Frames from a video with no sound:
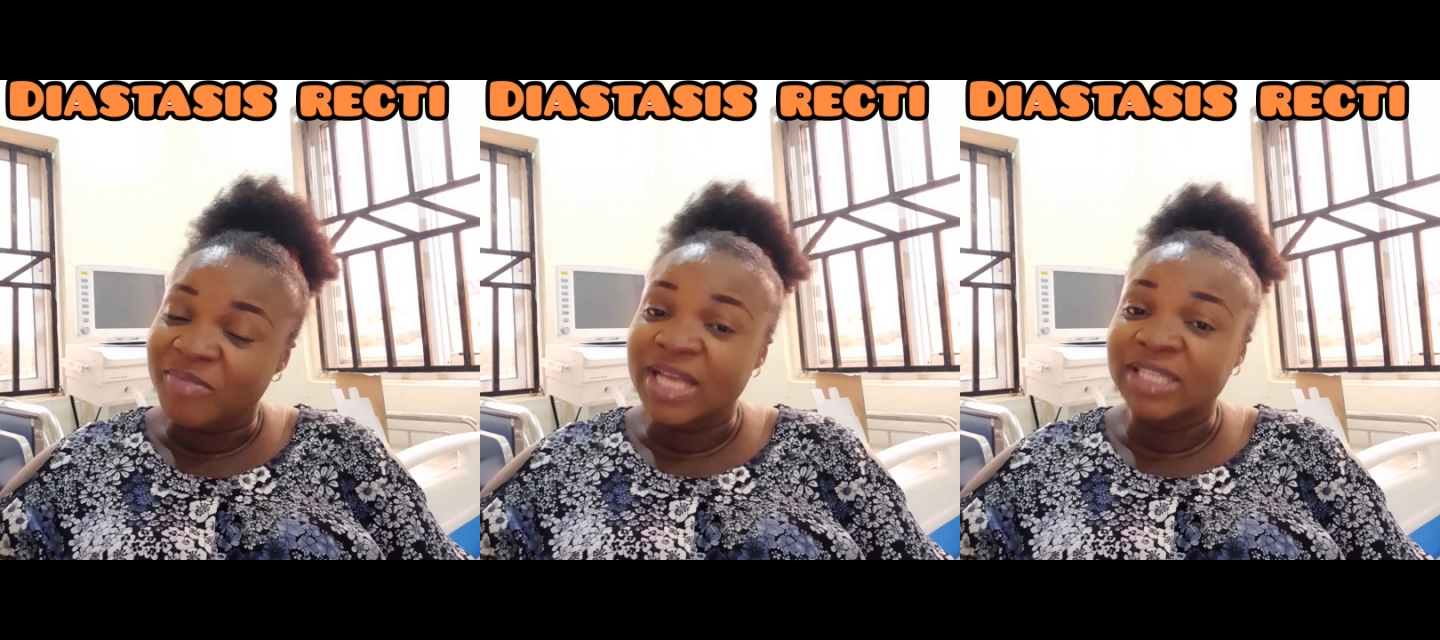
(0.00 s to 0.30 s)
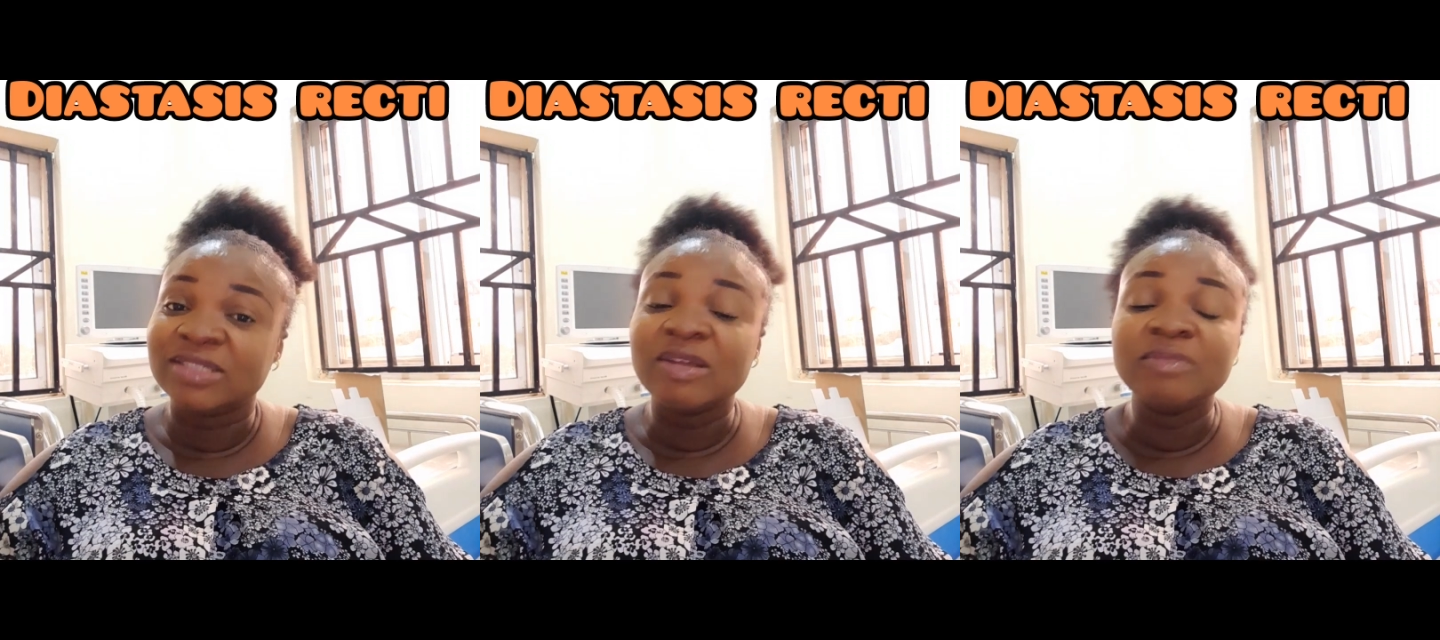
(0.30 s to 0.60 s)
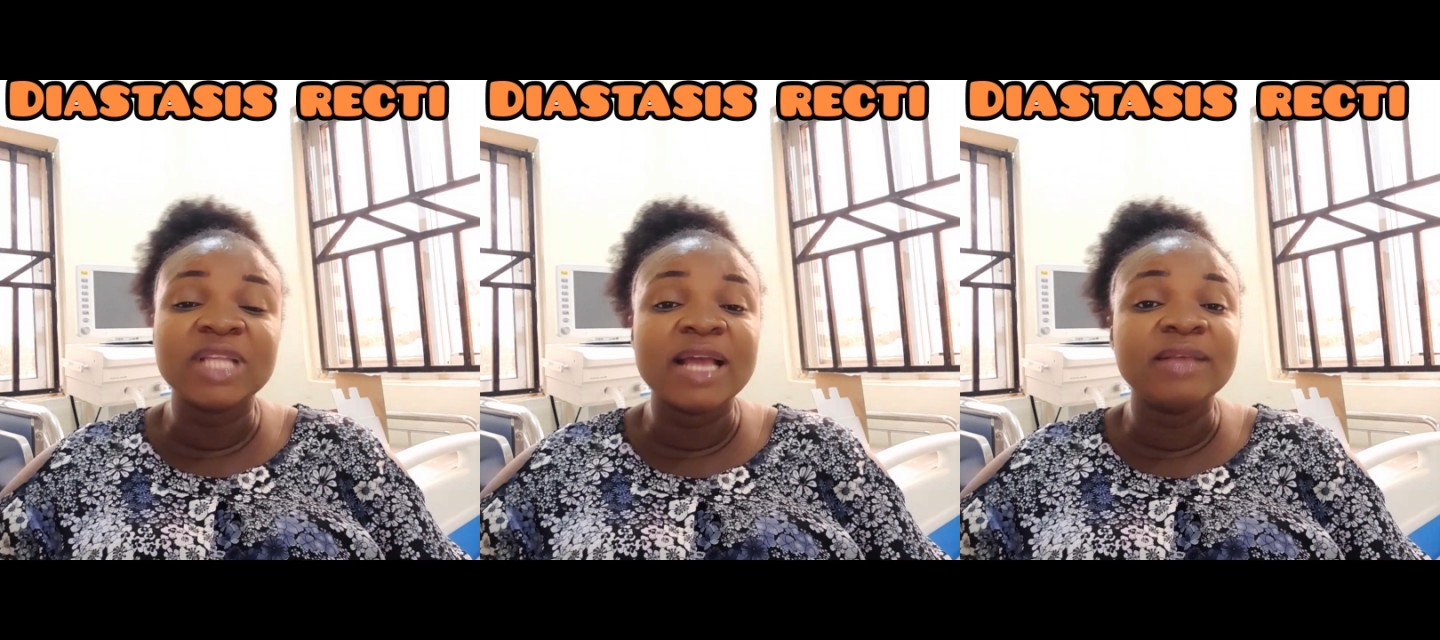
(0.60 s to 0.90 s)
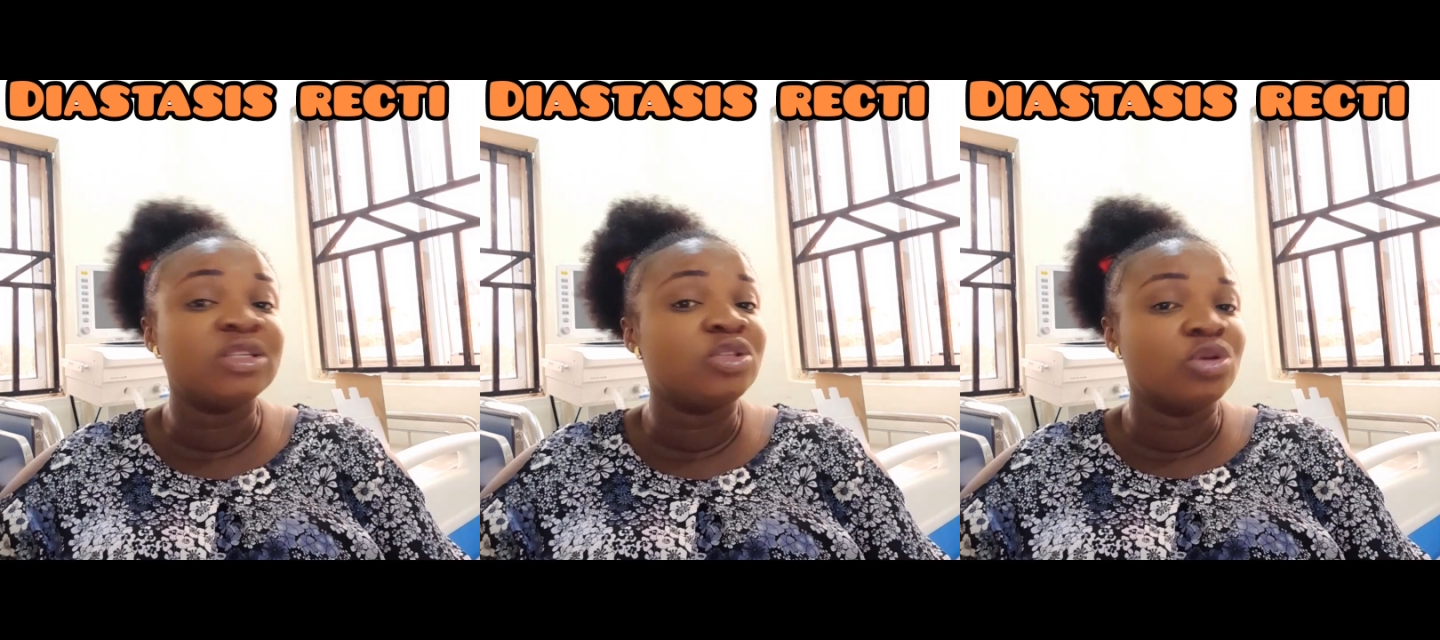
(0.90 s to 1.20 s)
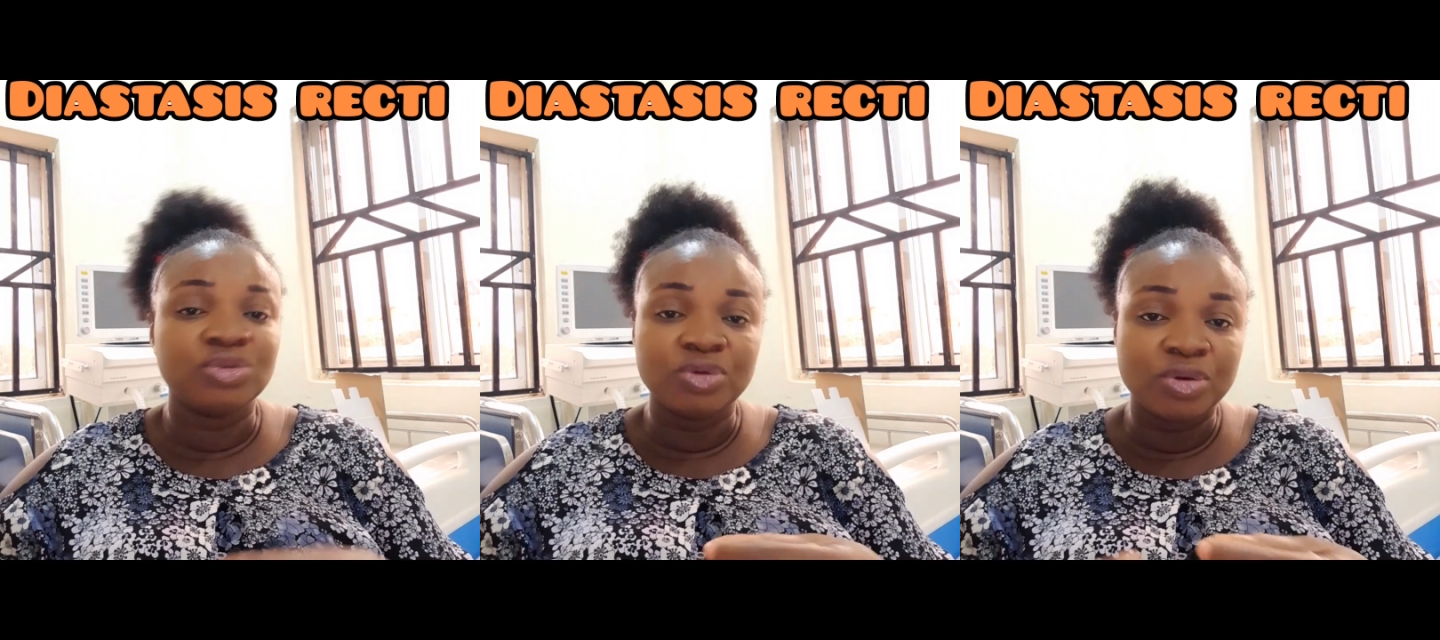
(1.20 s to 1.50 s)
birth. Sometimes it
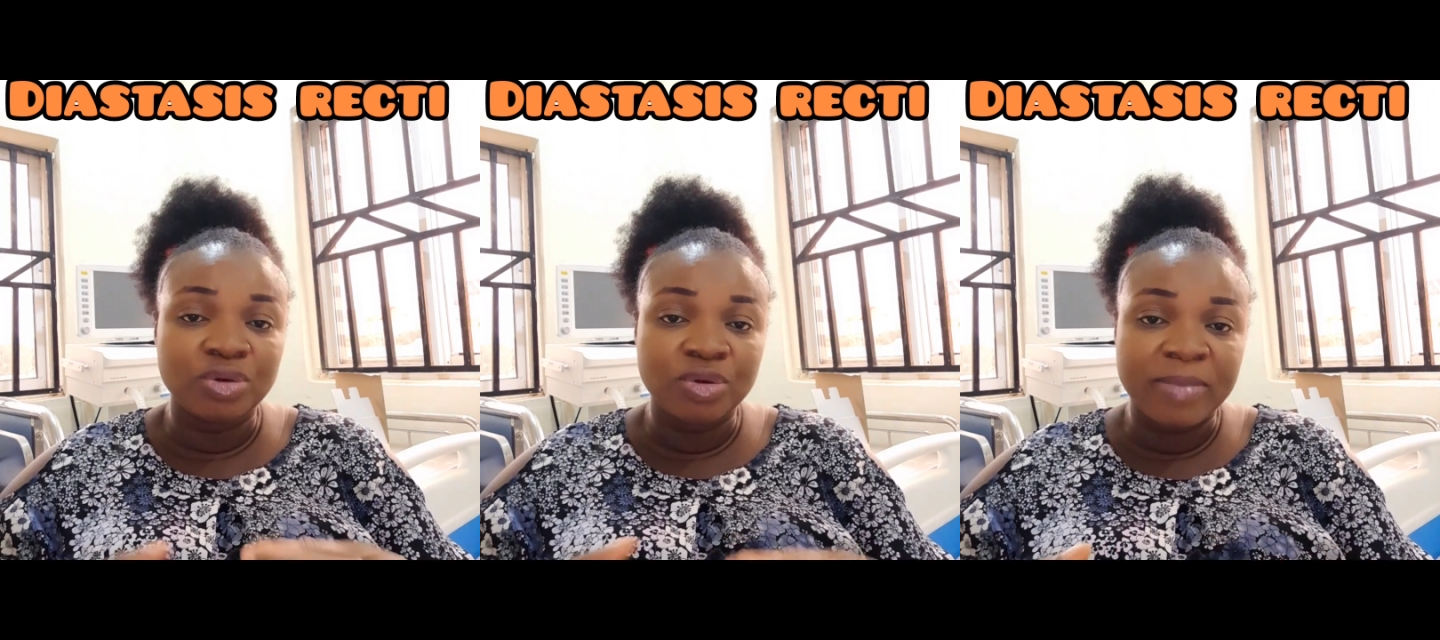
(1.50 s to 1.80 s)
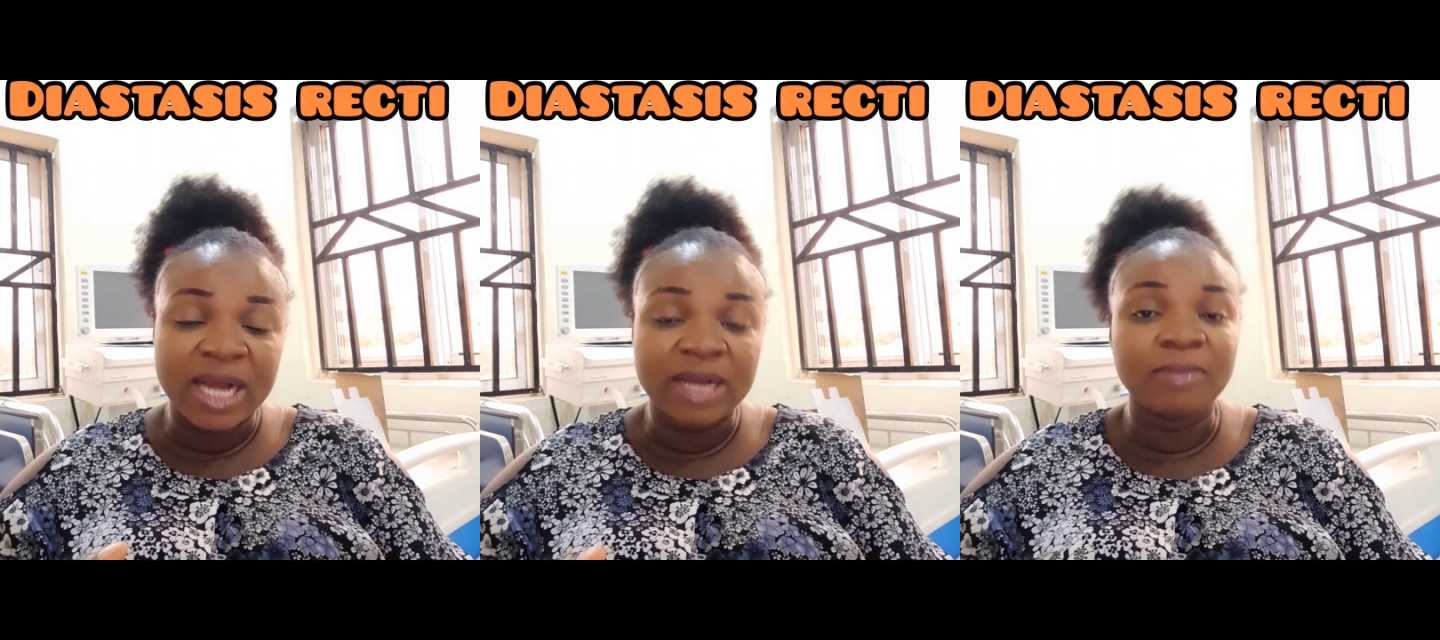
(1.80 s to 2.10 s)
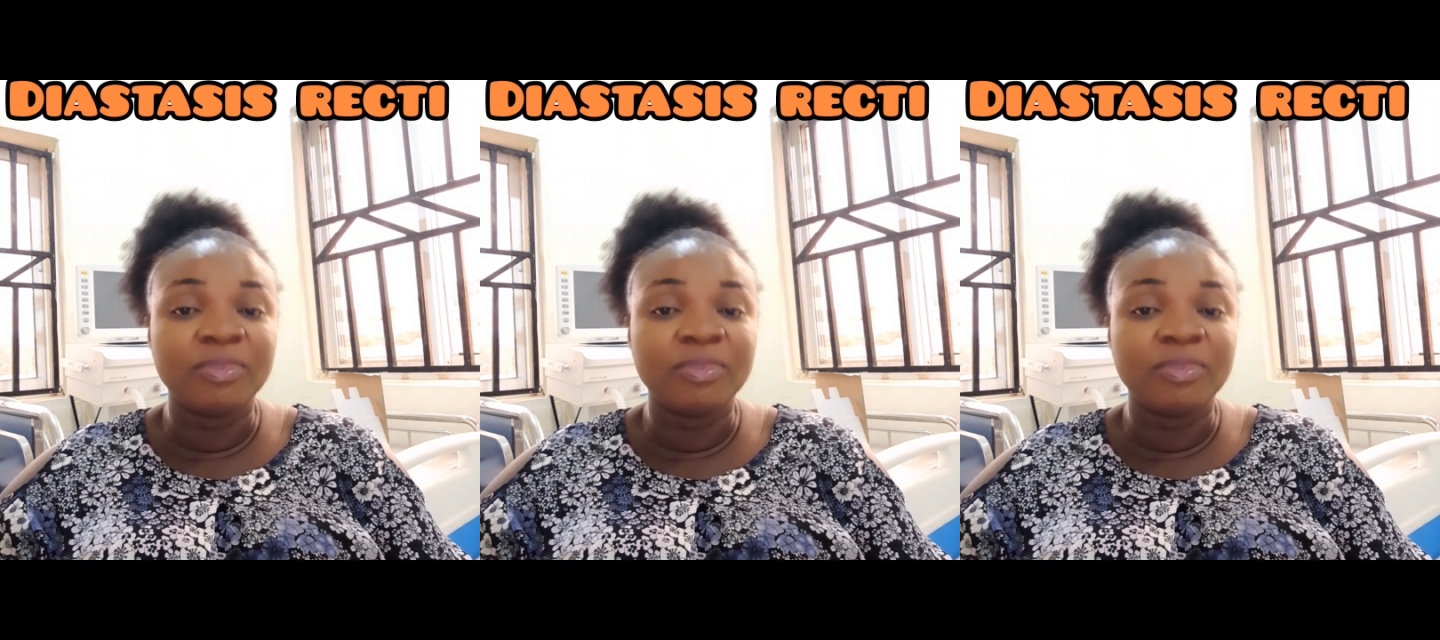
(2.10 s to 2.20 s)
doesn't go back,